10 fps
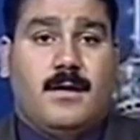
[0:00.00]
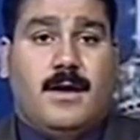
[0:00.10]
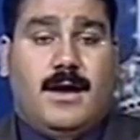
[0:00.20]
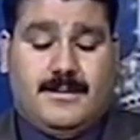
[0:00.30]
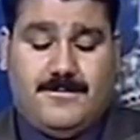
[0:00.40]

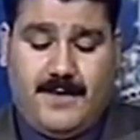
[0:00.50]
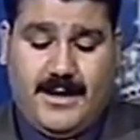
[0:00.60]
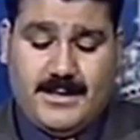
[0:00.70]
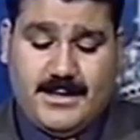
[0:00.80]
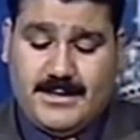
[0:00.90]
And
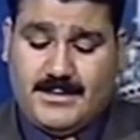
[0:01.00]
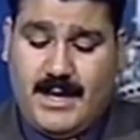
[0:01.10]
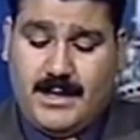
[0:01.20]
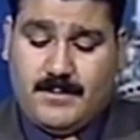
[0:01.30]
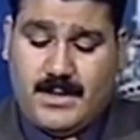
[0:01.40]
finally,
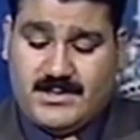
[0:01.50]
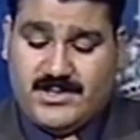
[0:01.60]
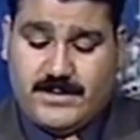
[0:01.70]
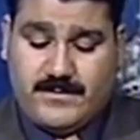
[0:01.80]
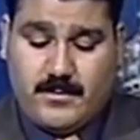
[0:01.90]
Taliban's
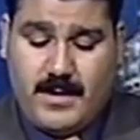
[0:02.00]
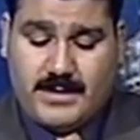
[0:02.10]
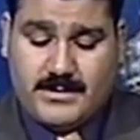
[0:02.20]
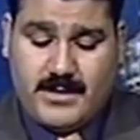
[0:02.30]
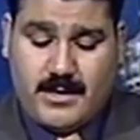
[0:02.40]
chief
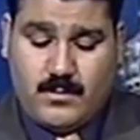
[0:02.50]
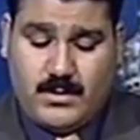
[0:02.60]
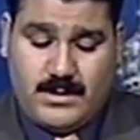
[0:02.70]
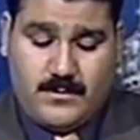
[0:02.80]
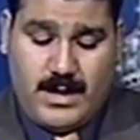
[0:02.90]
commander
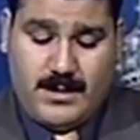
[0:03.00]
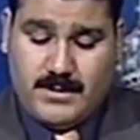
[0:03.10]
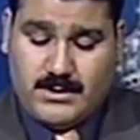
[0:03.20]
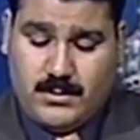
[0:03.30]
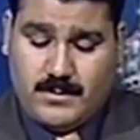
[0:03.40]
Al-Mullah
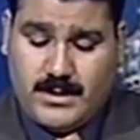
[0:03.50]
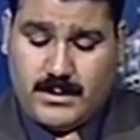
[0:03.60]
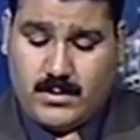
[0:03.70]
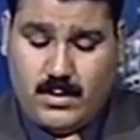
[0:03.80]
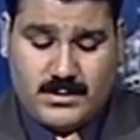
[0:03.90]
Muhammad Omar
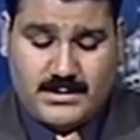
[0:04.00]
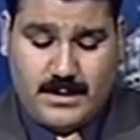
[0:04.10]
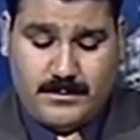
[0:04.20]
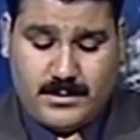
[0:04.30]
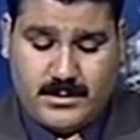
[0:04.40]
called
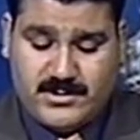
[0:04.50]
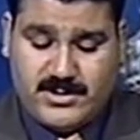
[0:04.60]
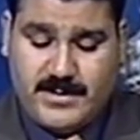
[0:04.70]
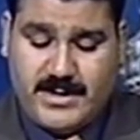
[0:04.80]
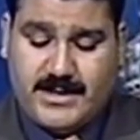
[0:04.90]
up
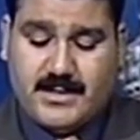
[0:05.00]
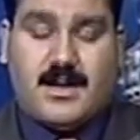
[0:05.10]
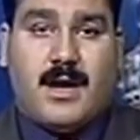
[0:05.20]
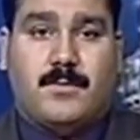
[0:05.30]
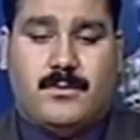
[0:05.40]
clergymen in
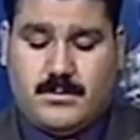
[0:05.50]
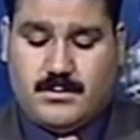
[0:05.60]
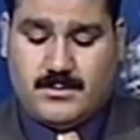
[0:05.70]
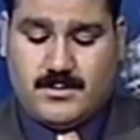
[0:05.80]
Kabul to